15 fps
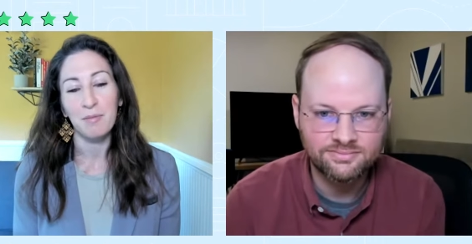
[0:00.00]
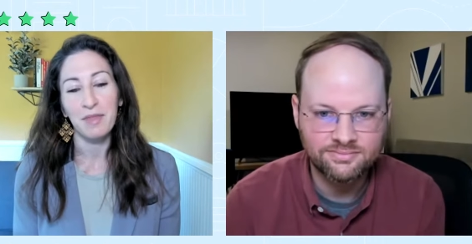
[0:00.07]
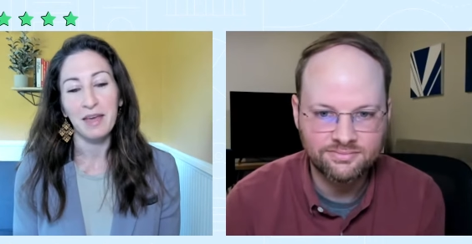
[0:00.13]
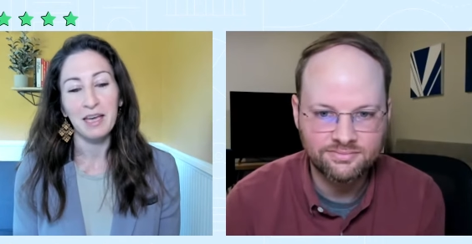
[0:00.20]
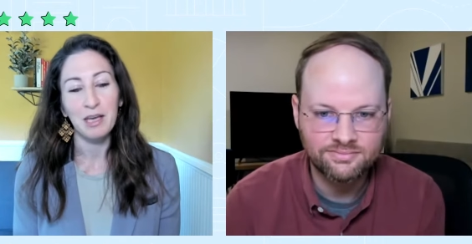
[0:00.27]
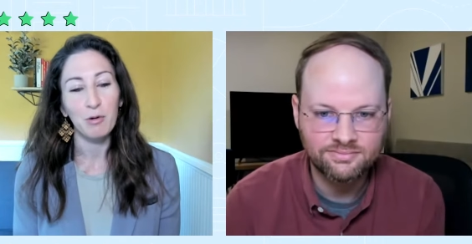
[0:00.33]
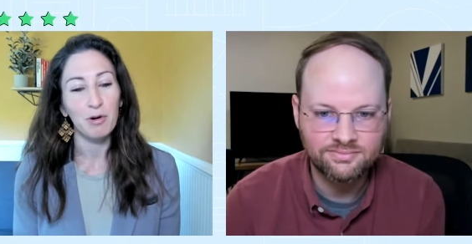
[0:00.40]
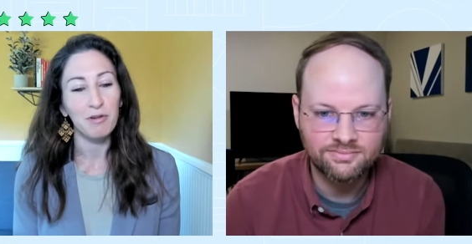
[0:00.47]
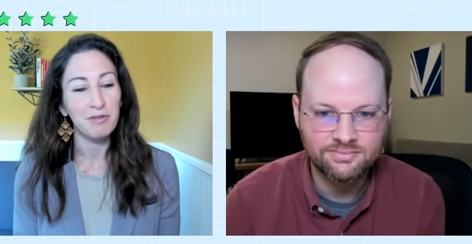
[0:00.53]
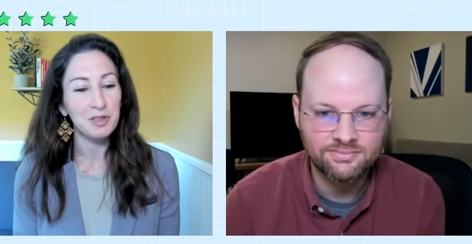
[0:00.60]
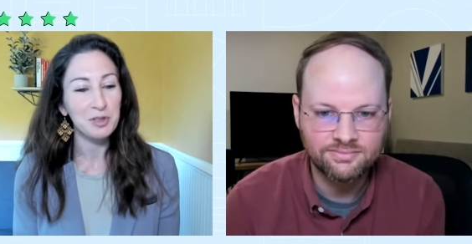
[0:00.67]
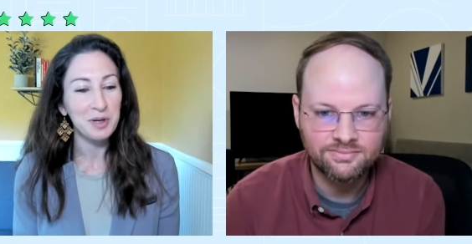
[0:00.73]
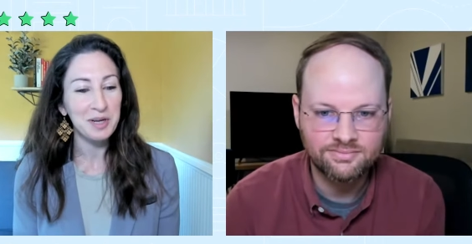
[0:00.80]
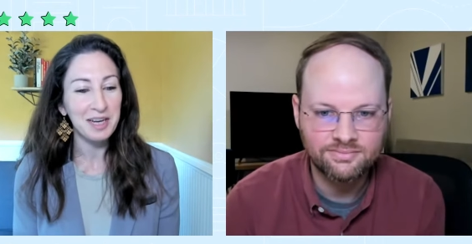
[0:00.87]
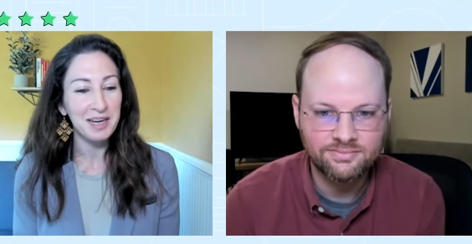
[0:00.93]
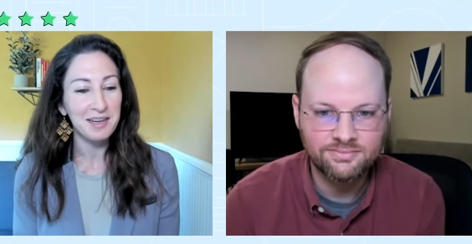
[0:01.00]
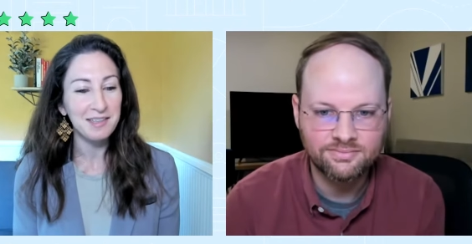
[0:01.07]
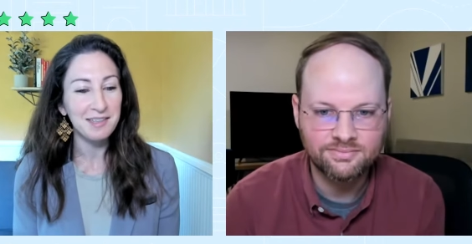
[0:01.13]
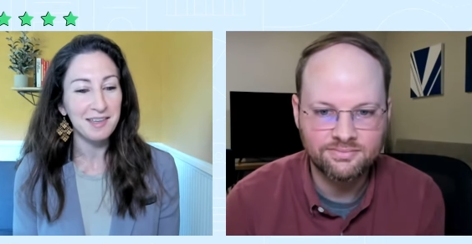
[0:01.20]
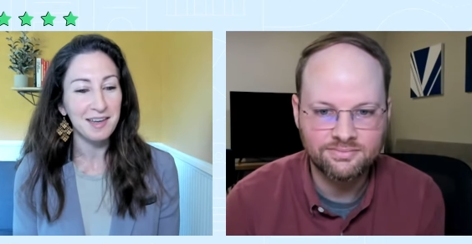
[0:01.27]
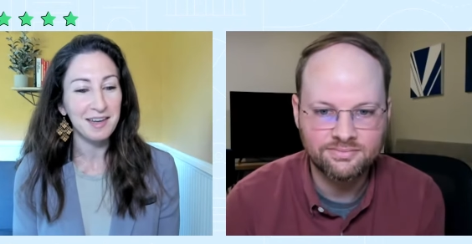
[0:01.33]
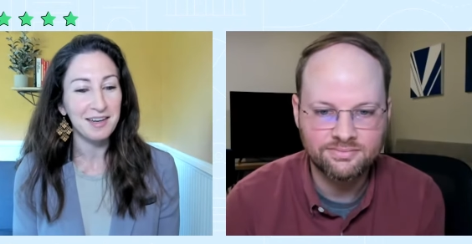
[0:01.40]
Speaker 1: Thank you all for joining
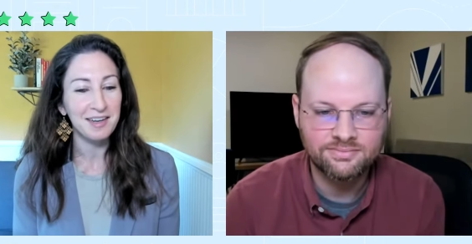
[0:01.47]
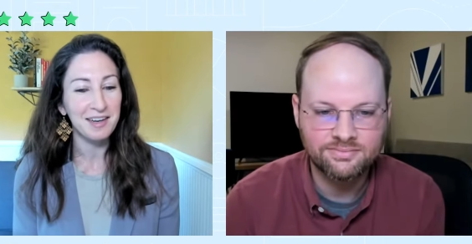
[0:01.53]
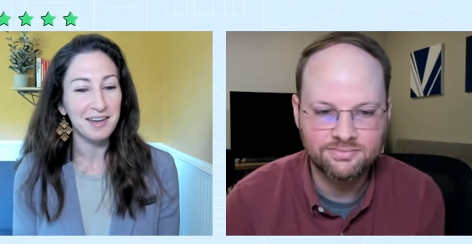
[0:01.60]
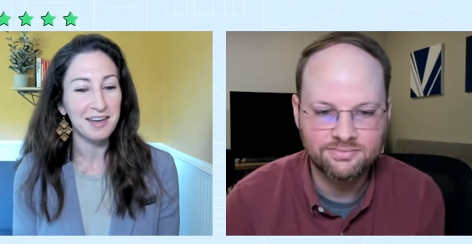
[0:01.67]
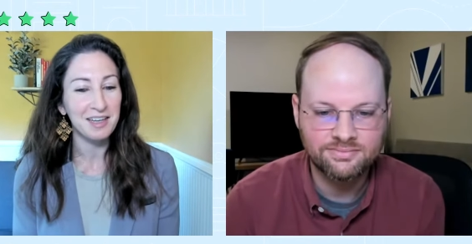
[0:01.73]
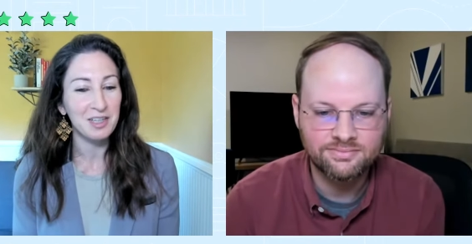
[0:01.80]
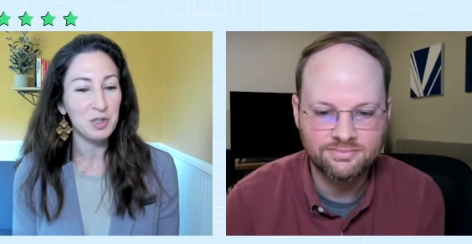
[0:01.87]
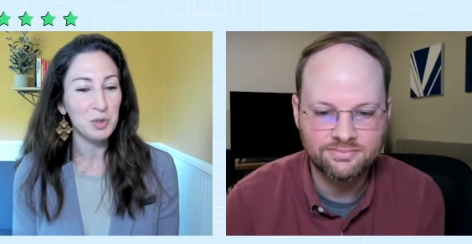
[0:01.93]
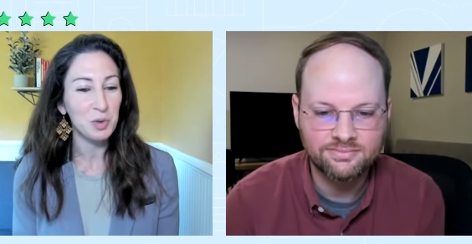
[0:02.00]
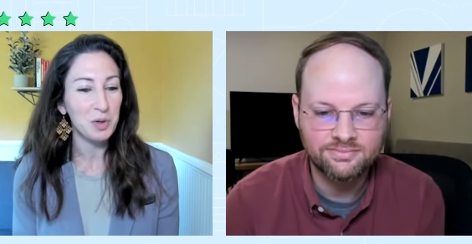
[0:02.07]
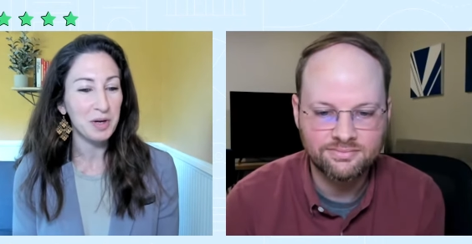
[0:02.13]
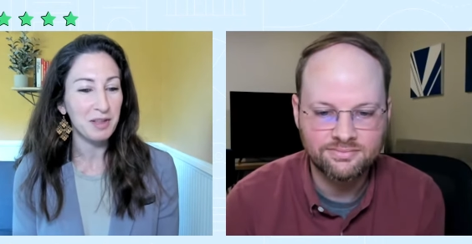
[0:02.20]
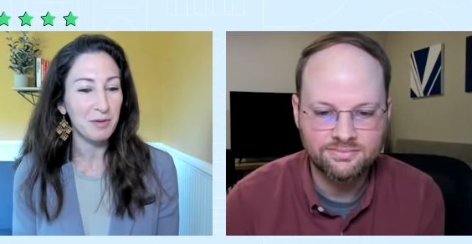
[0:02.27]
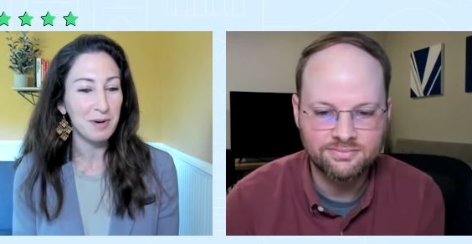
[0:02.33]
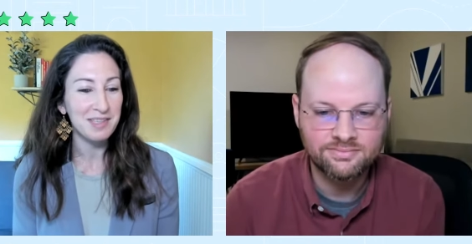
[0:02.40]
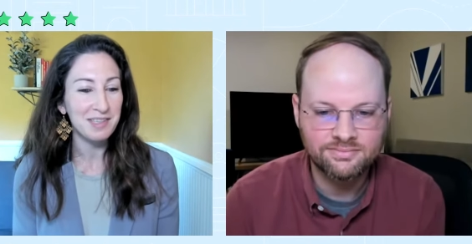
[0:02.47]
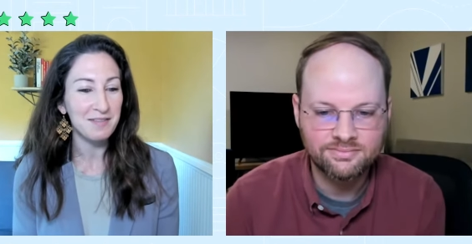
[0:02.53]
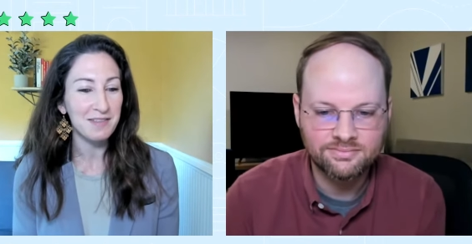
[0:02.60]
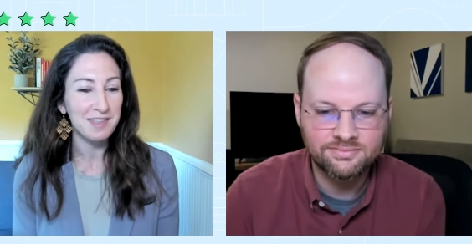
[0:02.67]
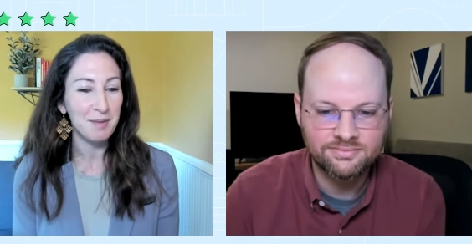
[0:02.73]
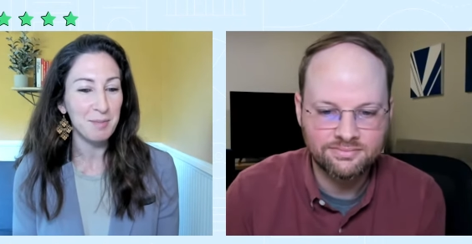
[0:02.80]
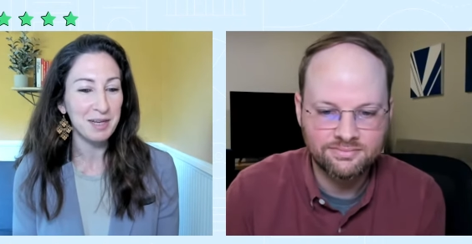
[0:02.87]
us, and enjoy the rest of
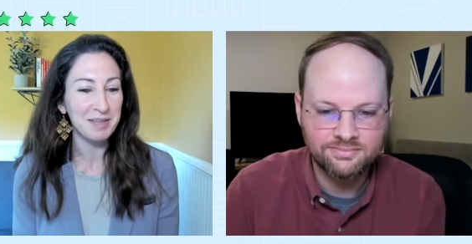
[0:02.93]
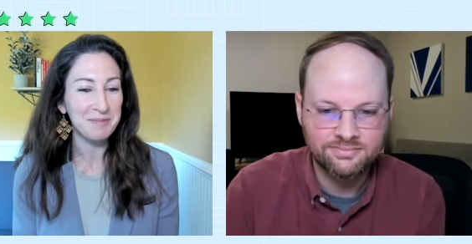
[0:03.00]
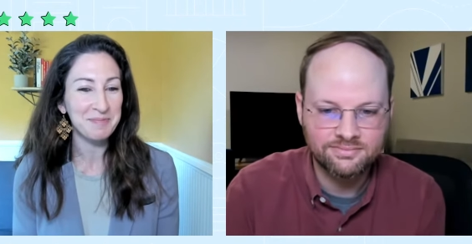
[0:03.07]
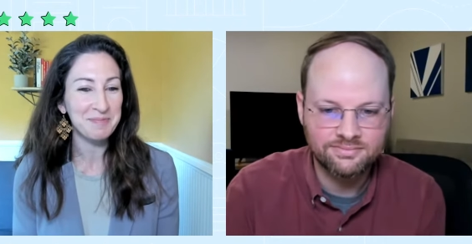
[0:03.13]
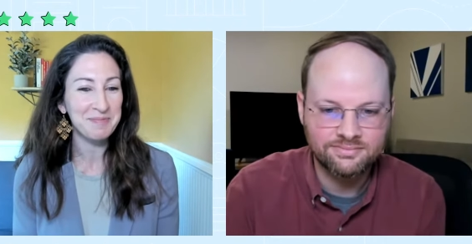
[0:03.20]
the summit.